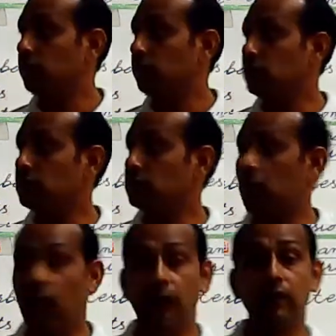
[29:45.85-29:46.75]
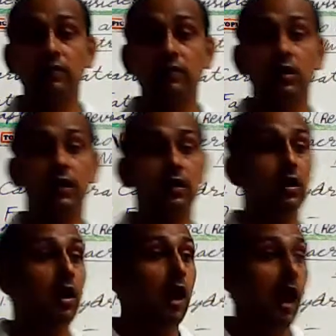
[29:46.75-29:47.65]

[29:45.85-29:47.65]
First is the iron related.